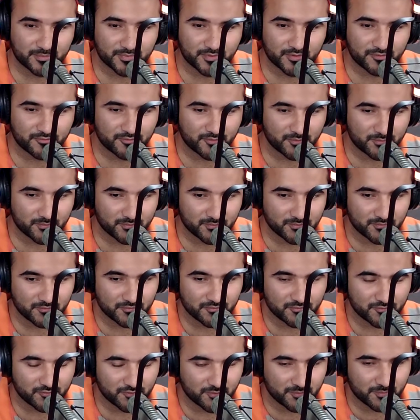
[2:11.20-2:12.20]

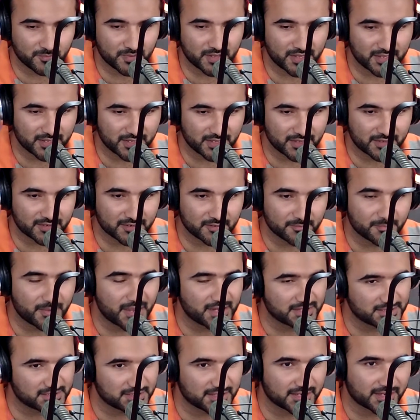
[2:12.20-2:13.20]
from being a, you know,
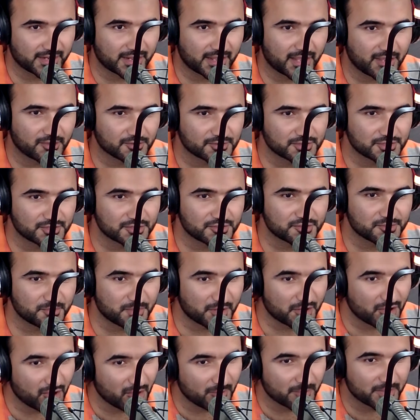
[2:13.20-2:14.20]
passionate accountant to
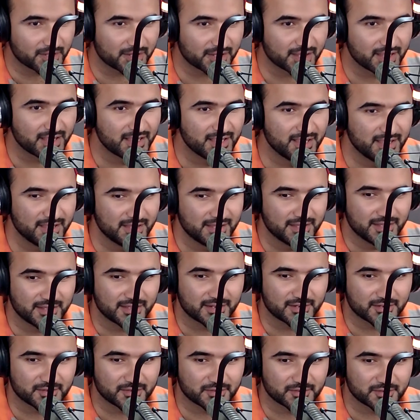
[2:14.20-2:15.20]
becoming, you
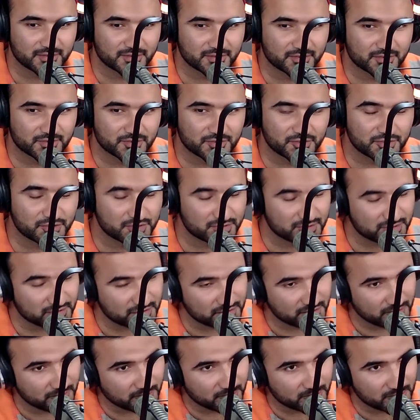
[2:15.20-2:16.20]
know,
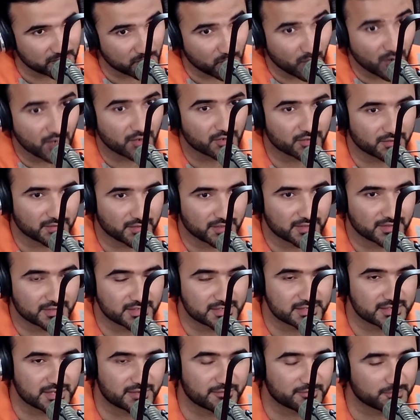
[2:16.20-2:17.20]
to work in the
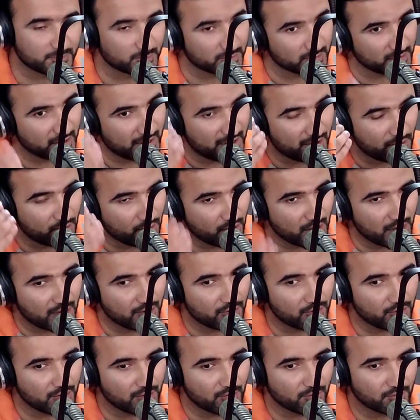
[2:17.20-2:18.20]
chef?
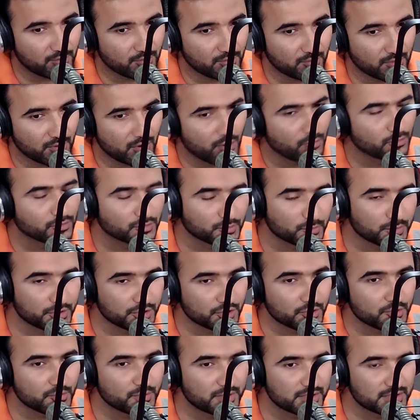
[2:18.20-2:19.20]
How old were
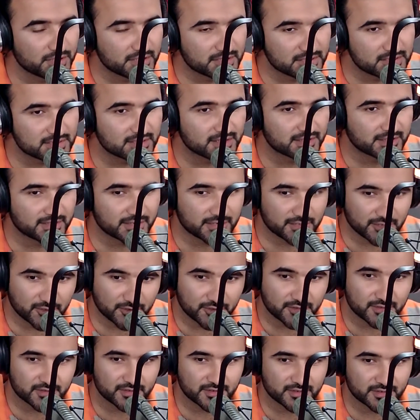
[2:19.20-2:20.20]
you when you decided,
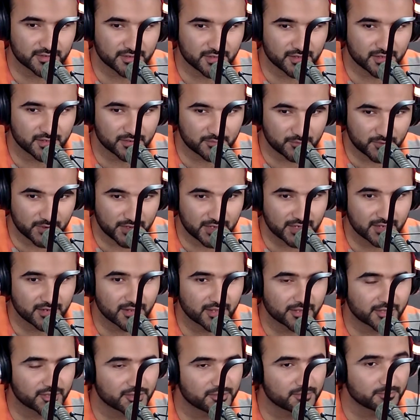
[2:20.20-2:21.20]
look, you know, I really
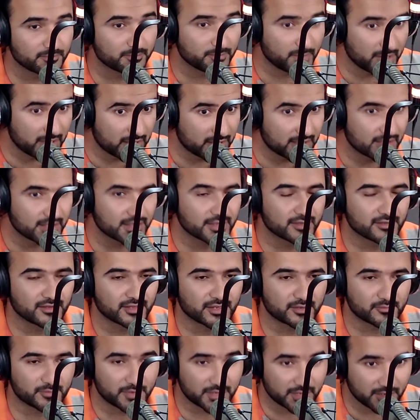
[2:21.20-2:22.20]
like baking, I like
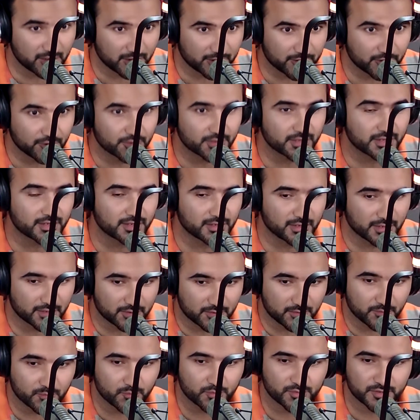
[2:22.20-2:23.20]
really like cooking, I like,
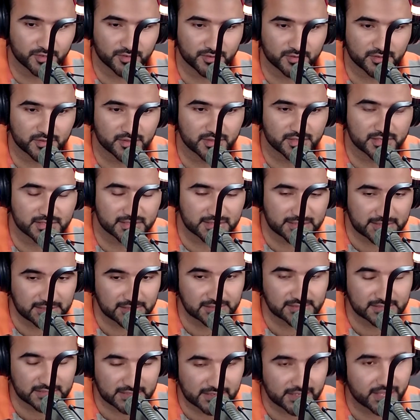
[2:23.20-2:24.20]
you know, the skills
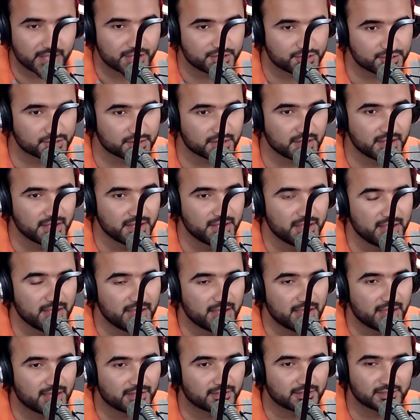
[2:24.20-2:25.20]
in the kitchen?
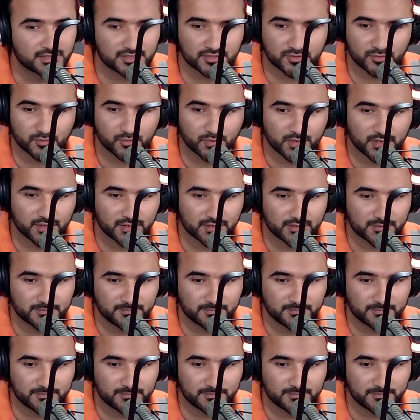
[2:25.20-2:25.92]
How did this all work?